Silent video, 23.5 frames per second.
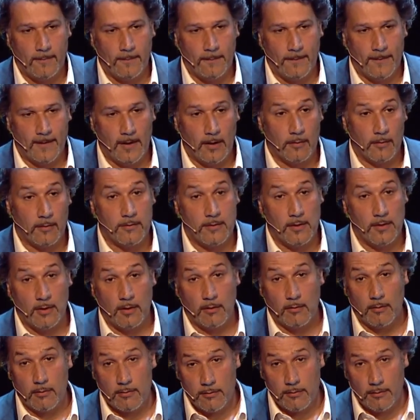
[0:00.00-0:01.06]
Considering
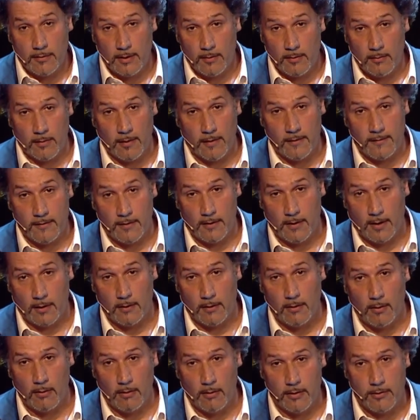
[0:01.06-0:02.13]
also that you can send
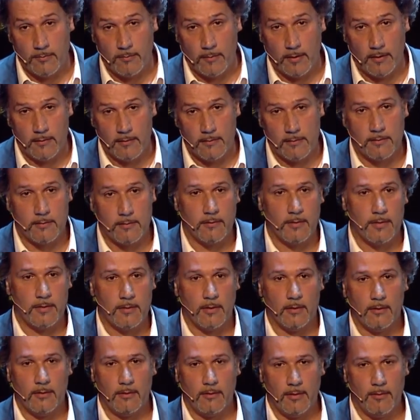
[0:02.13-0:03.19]
acknowledgements. So it's
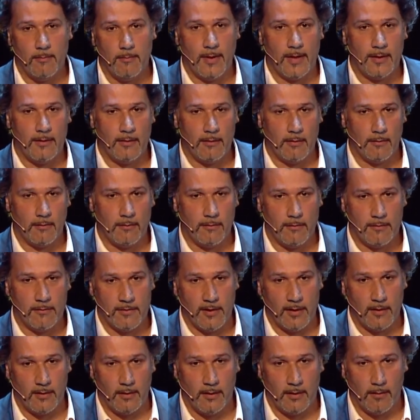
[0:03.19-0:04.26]
not only a matter of
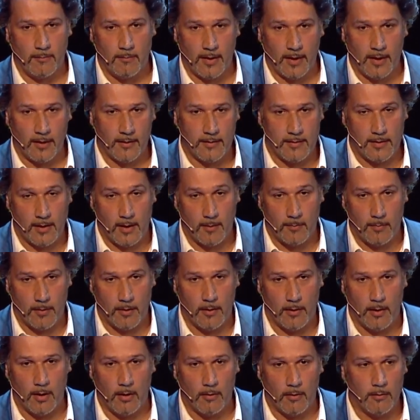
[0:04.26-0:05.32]
sending packets up and
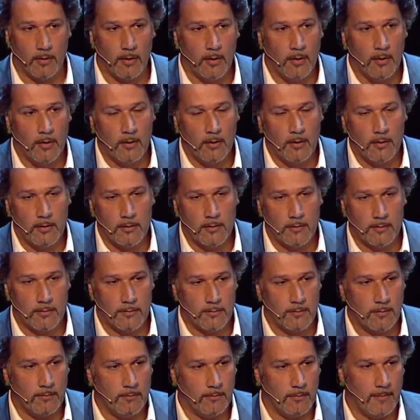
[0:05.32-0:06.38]
down, it's
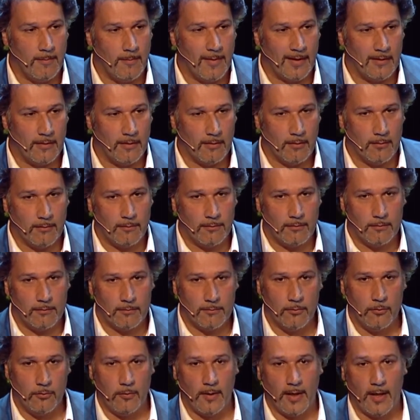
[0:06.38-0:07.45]
also a matter of,
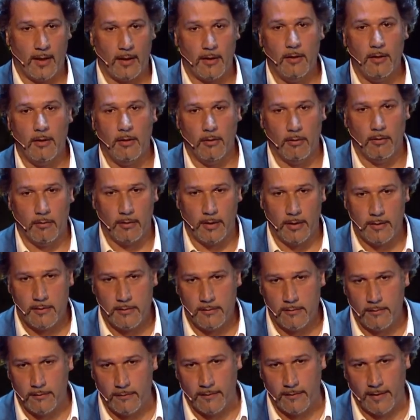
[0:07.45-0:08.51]
do I acknowledge
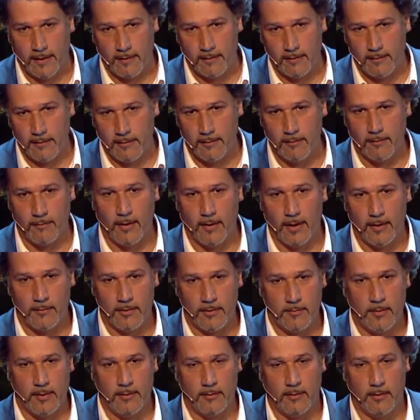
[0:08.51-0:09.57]
the fact that the valve has
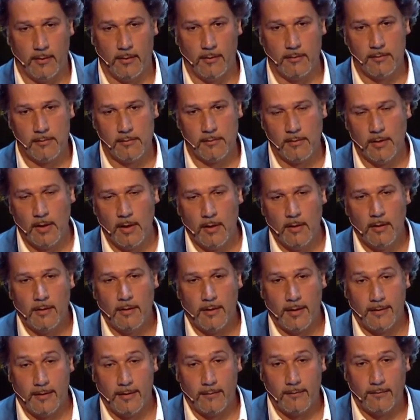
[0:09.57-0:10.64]
been closed
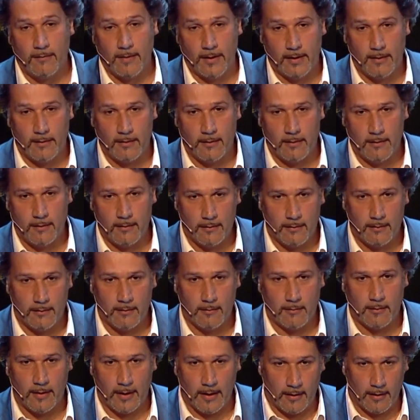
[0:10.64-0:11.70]
and that finally,
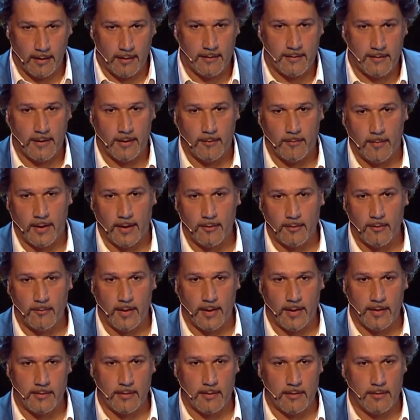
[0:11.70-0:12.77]
I can send back the
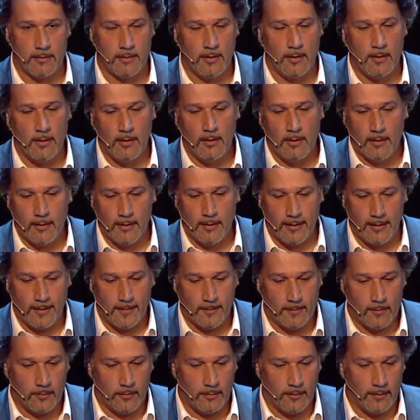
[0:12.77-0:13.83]
message
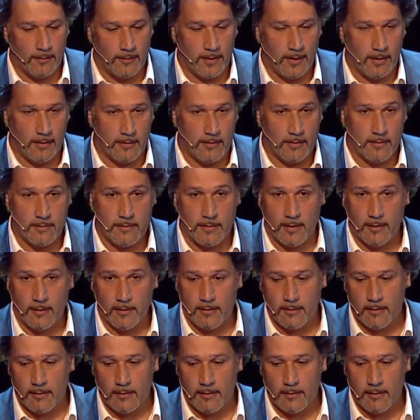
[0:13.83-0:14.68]
to the intelligence center.